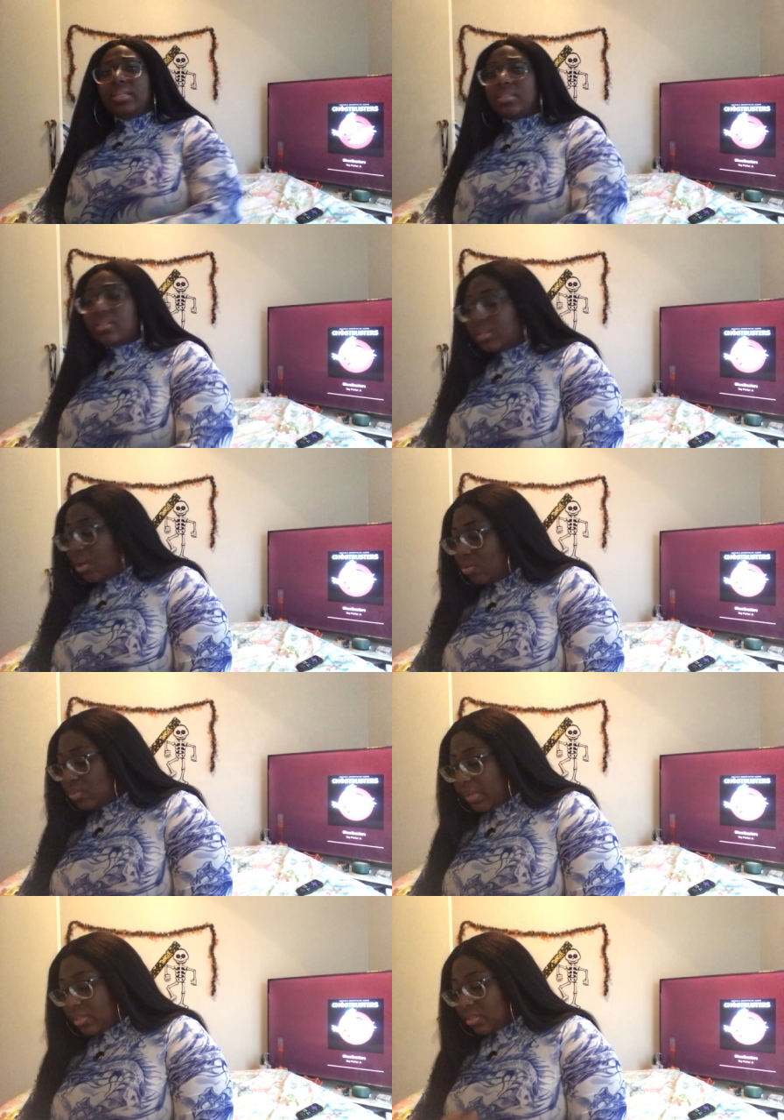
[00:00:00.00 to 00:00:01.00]
Listen, the
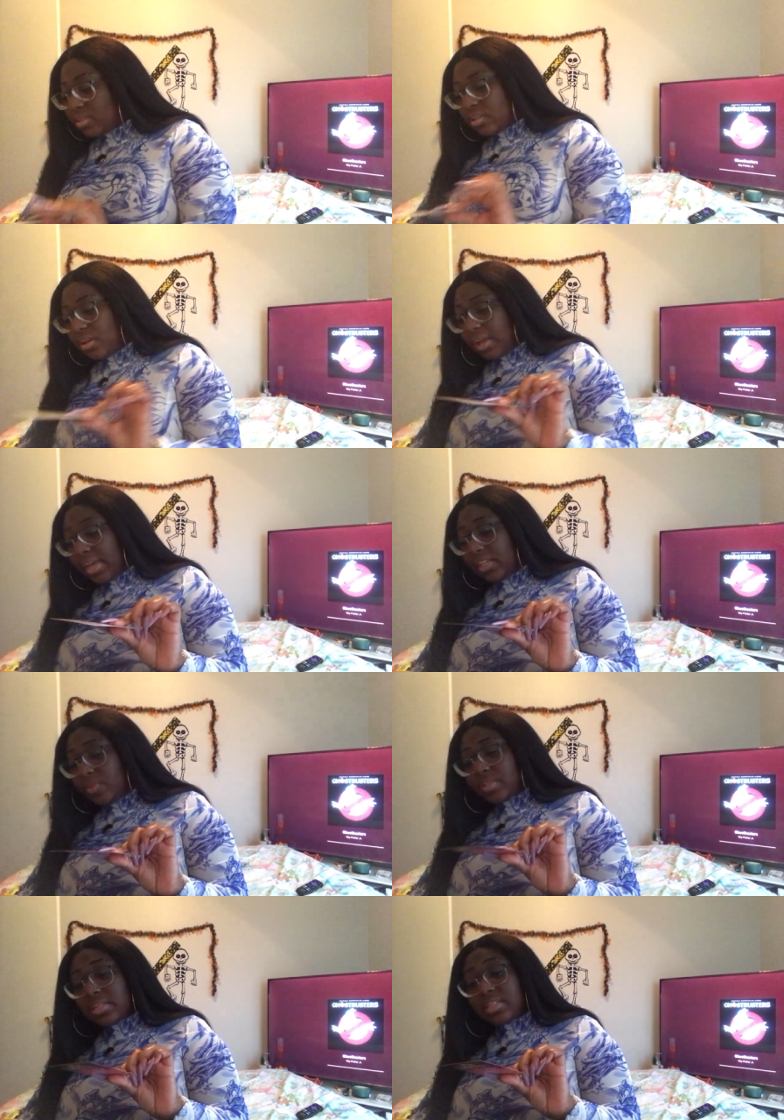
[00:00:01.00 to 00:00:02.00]
Ghostbusters. Okay,
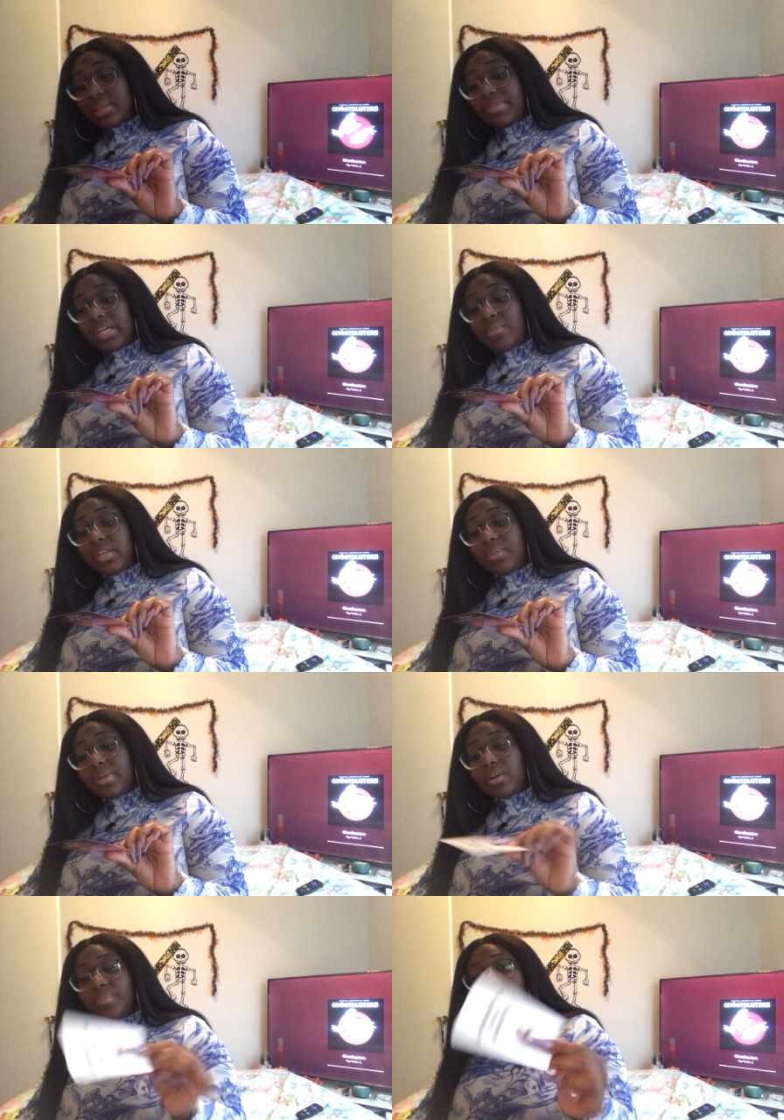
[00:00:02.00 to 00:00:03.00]
Libra says I'm becoming a better